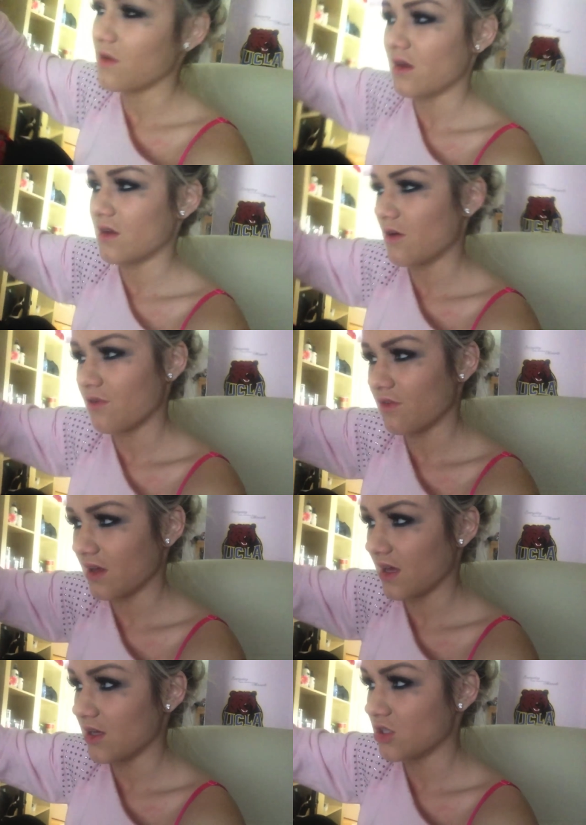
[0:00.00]
you didn't know for
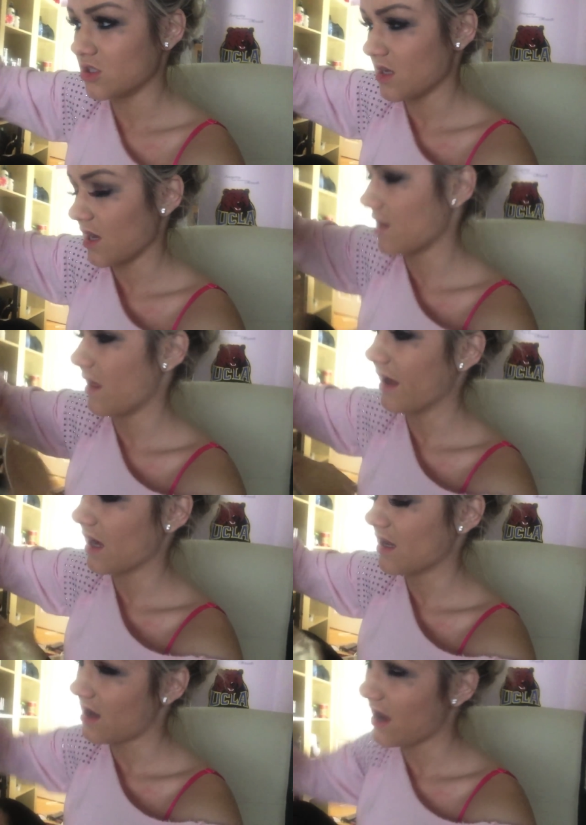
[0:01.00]
vacation. And like
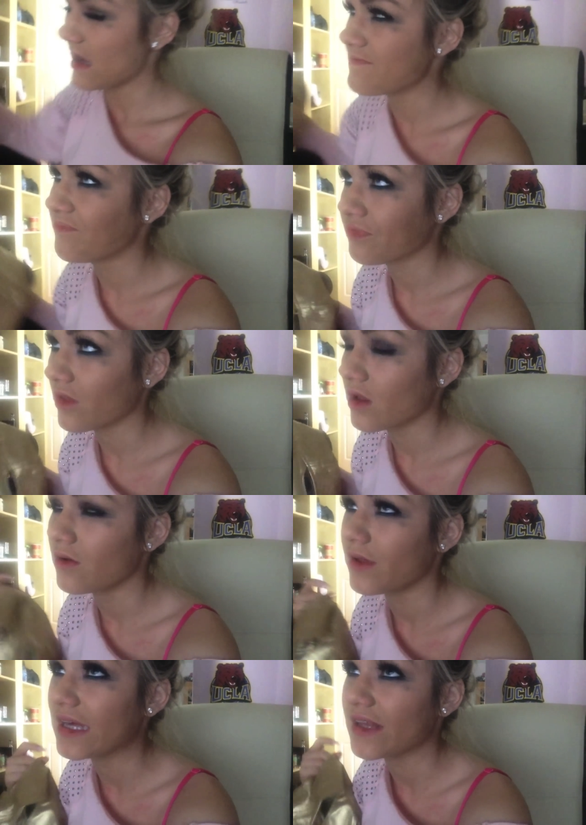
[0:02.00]
at night,
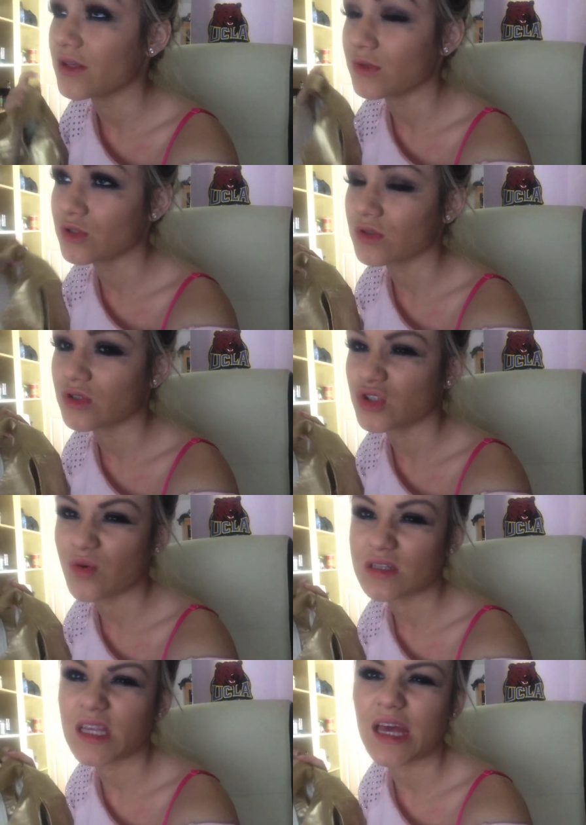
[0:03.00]
like at the resort, there's
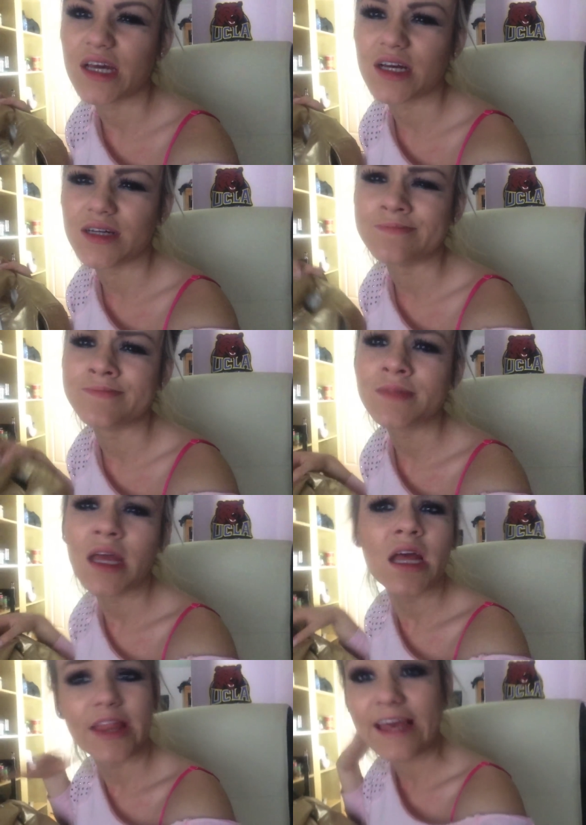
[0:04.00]
always like, um,
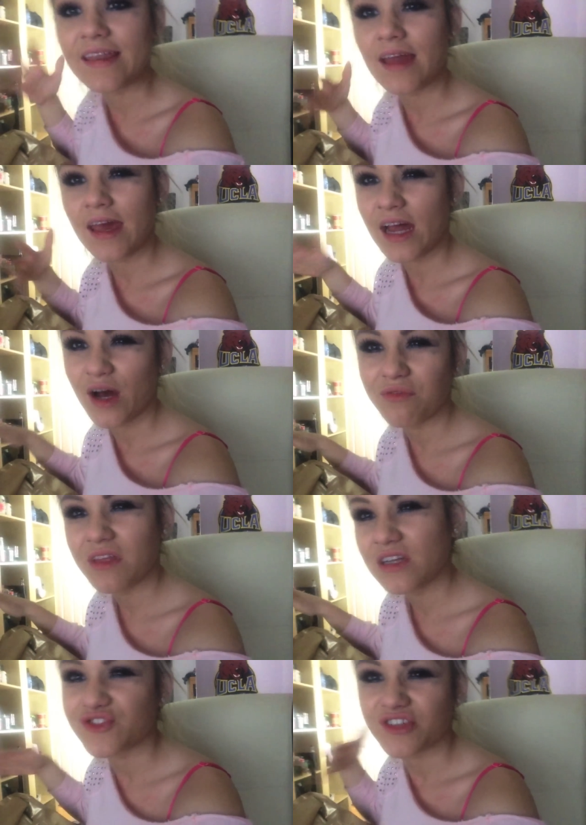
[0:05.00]
like night out
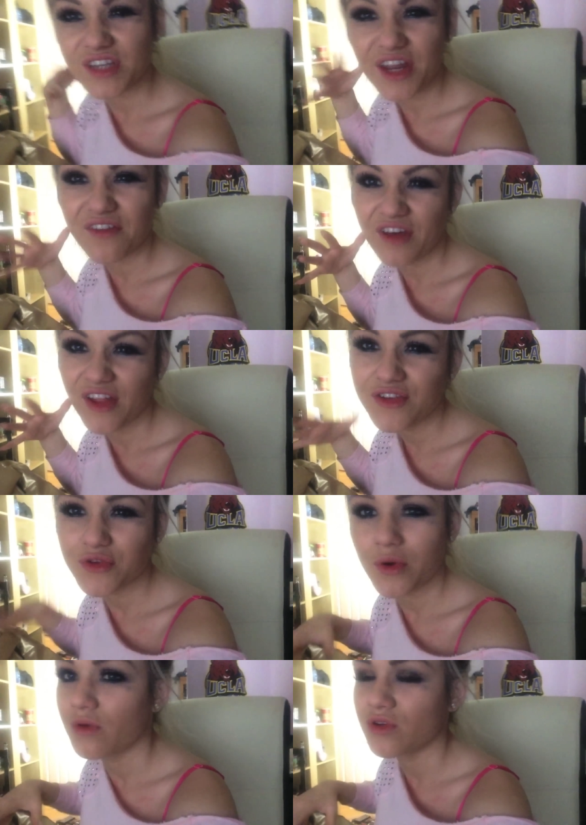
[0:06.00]
things. There's like night events.
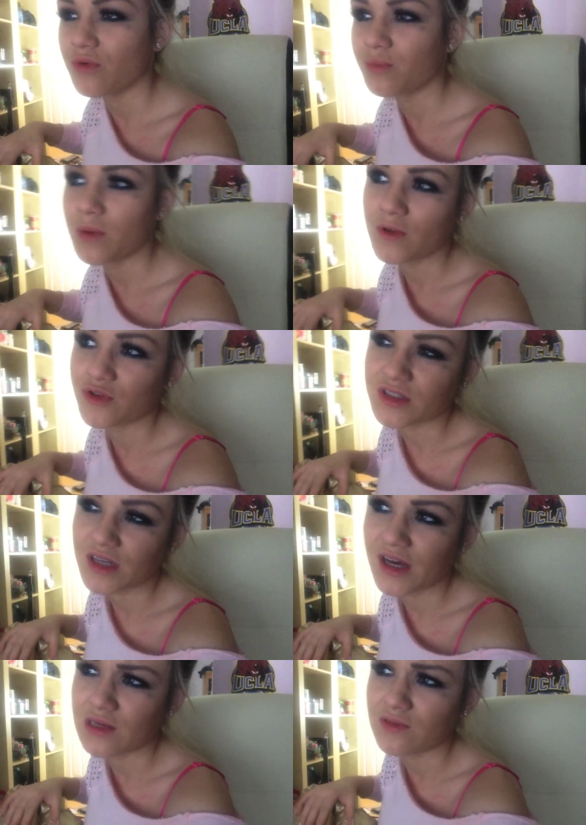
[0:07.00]
So people dress
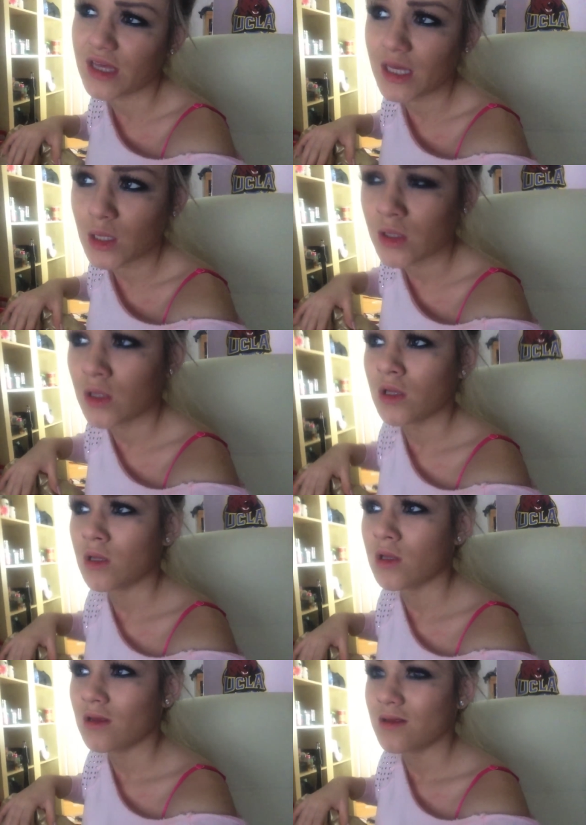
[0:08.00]
kind of like
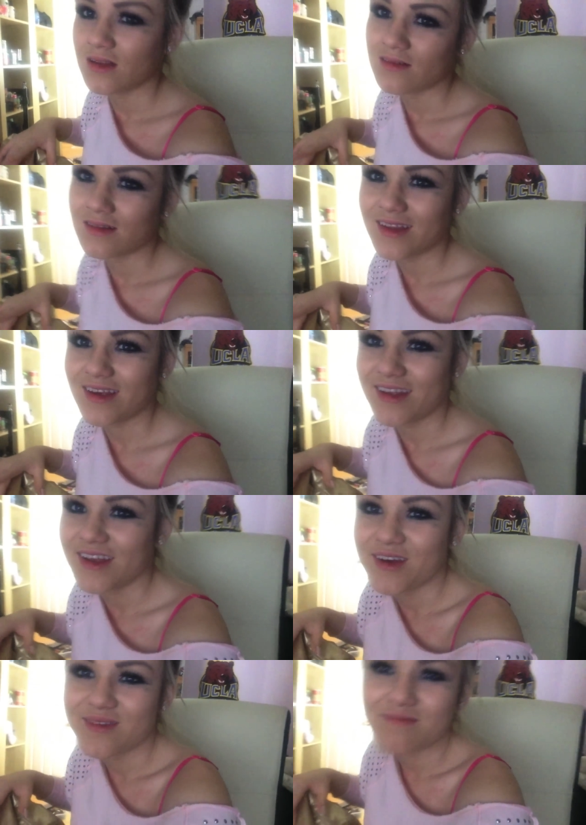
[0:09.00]

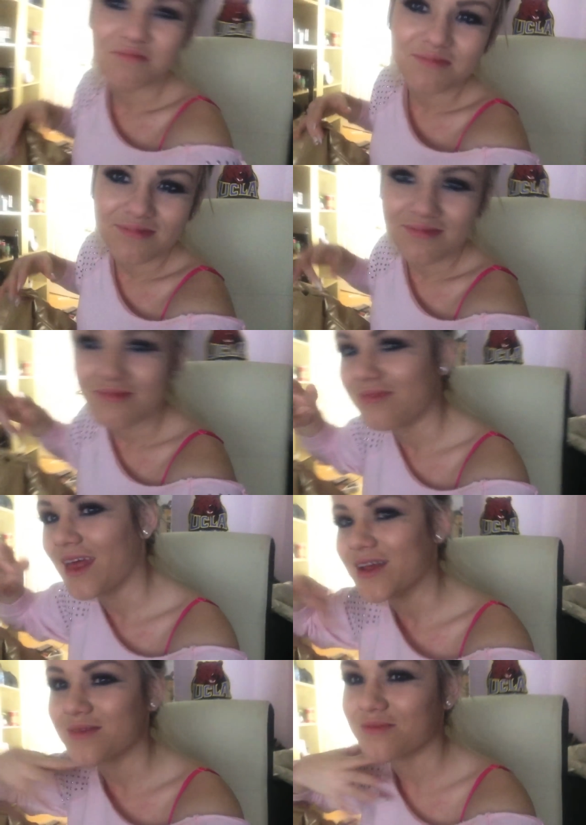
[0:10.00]
like
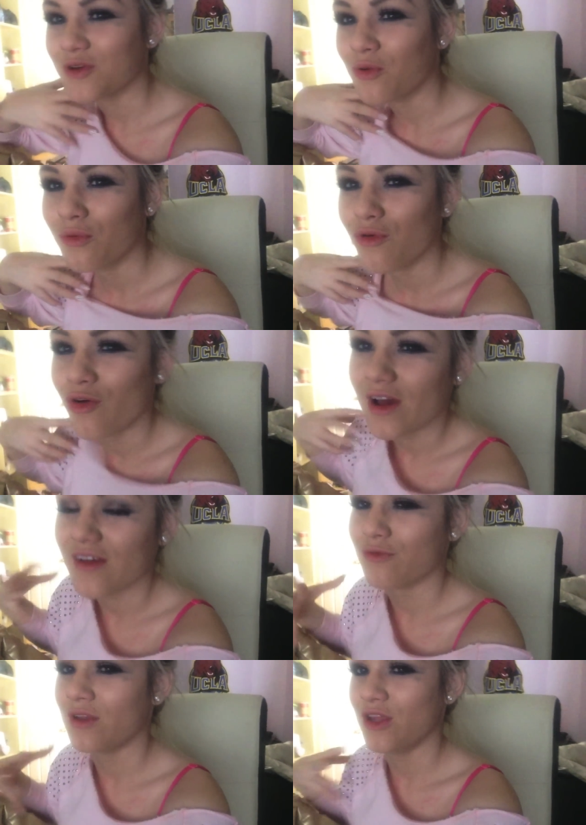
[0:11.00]
like cool, like
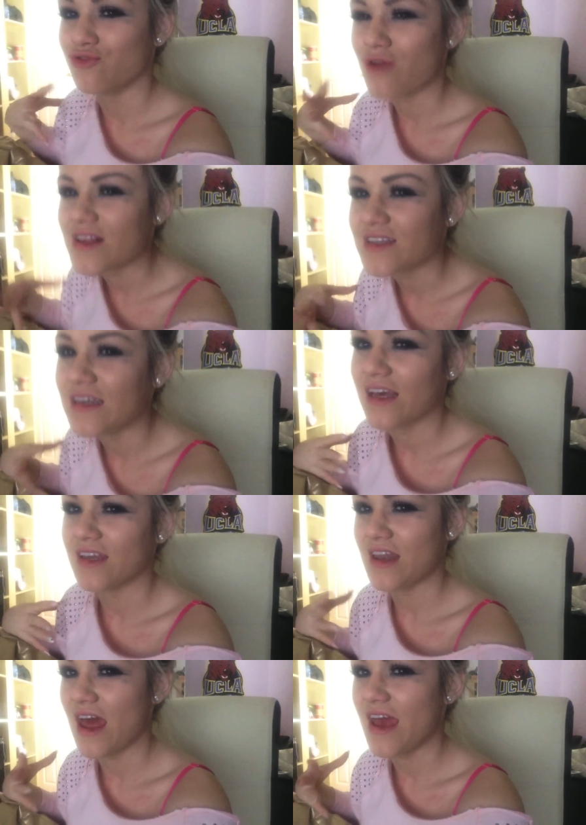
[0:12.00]
really dressy, like
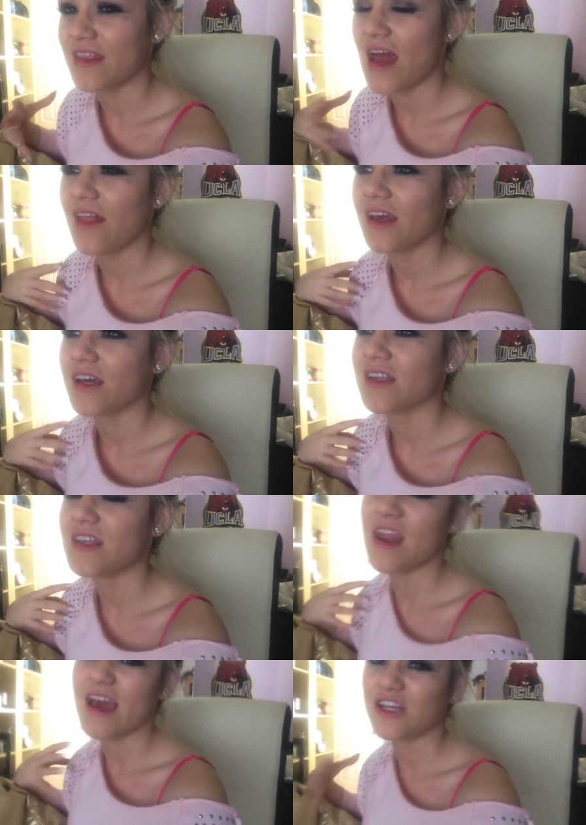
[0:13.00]
not not like
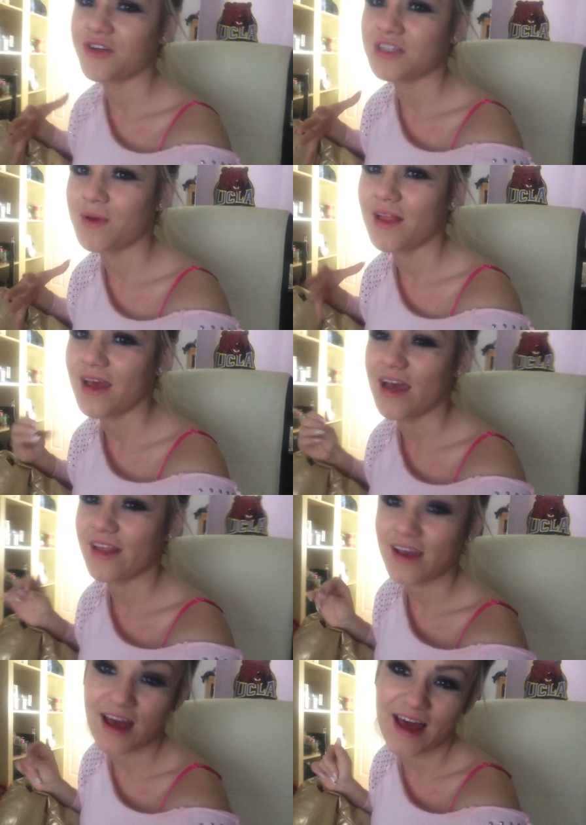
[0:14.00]
nice dressy, but like kind
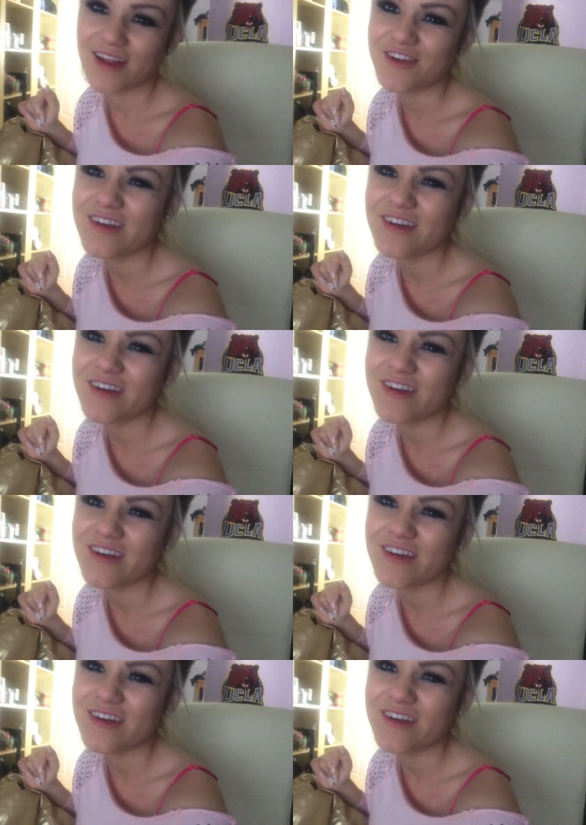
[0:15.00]
of like hot